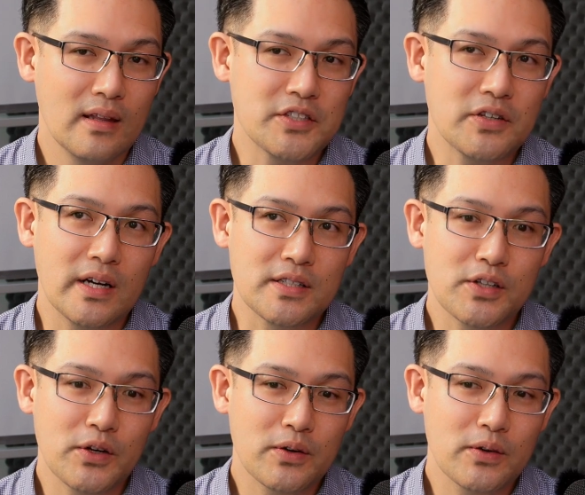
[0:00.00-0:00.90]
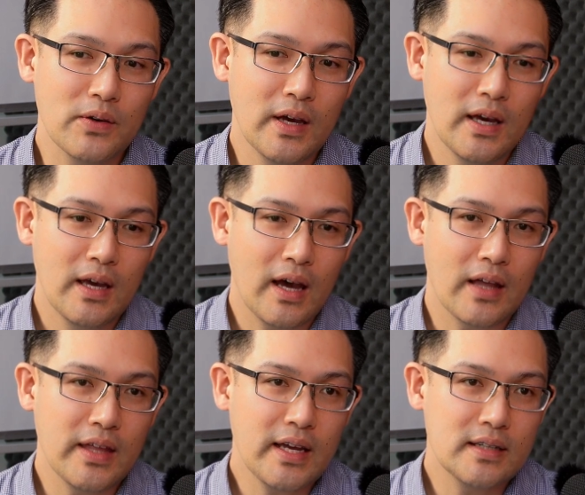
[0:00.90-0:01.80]
That's right. So I
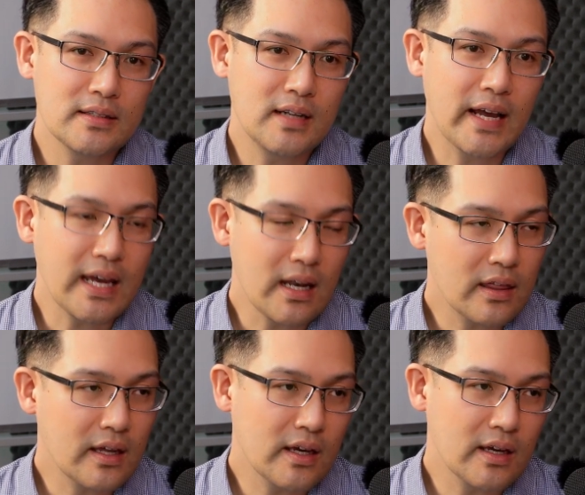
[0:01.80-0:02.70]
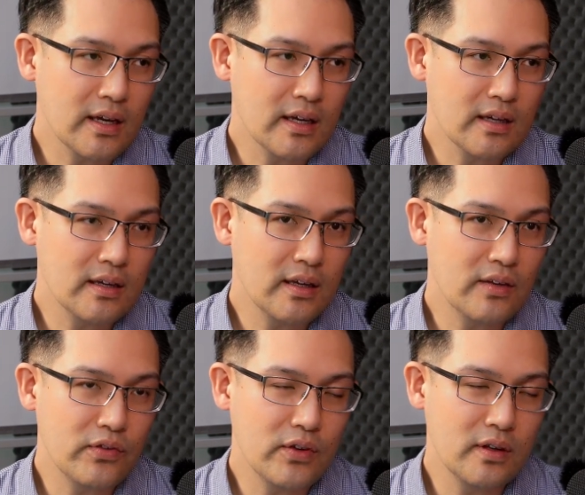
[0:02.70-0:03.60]
think like anything,
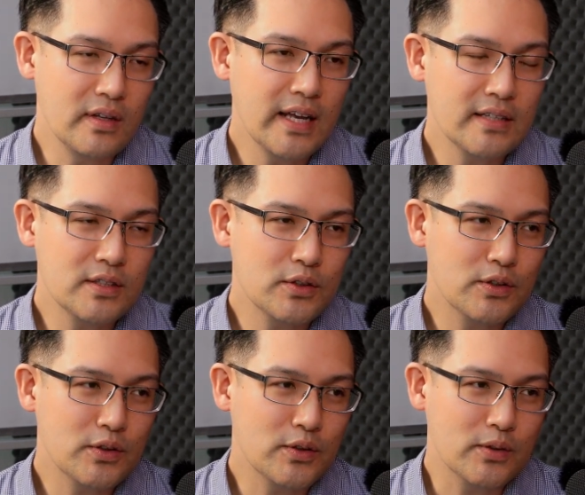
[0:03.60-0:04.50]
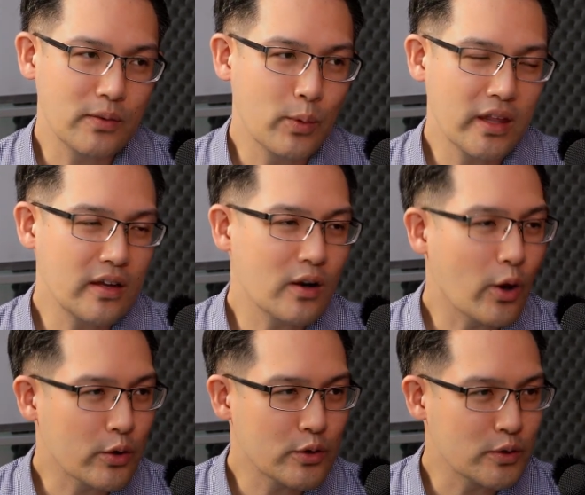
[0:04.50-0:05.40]
if you need to, whether you're
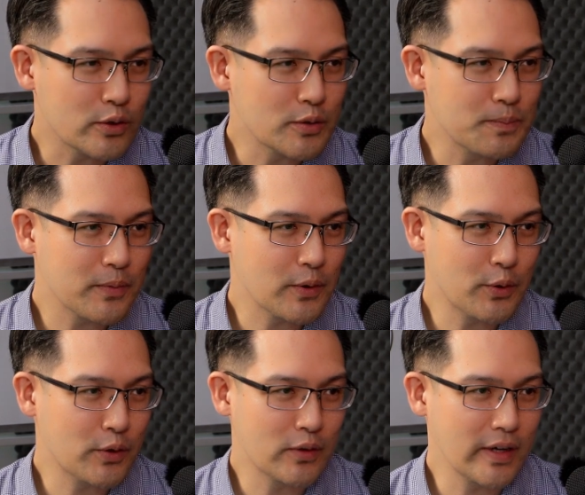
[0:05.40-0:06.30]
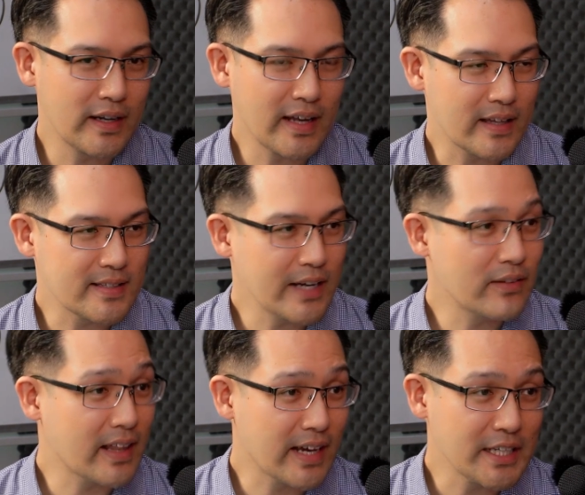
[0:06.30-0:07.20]
local or in another state,
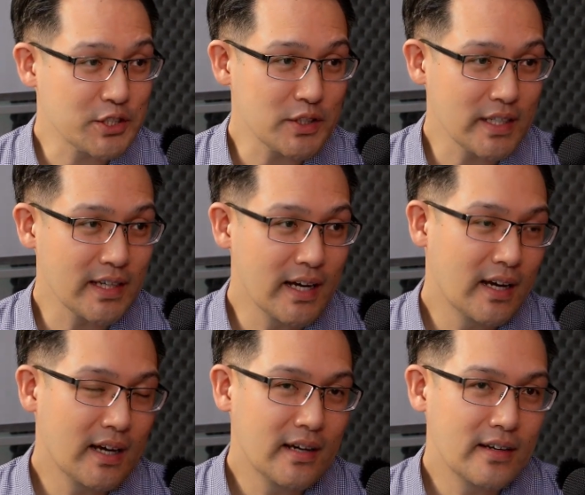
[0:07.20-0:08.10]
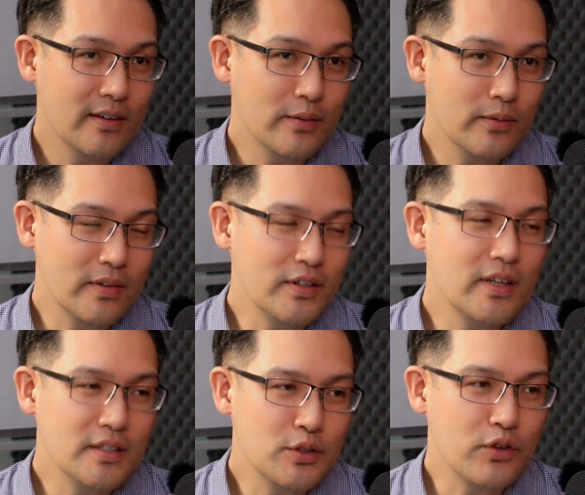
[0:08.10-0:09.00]
another country, you
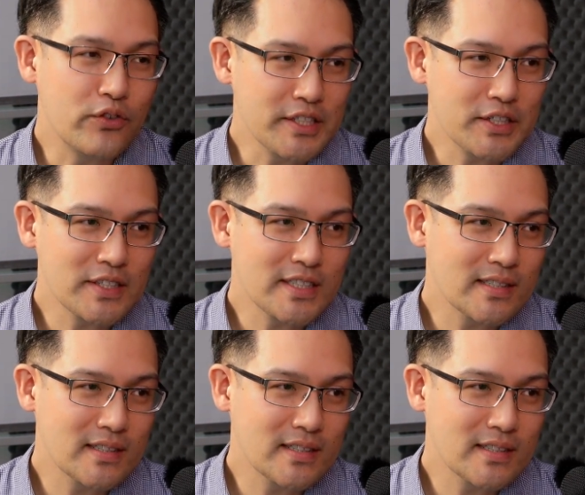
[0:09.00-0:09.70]
need to do your research,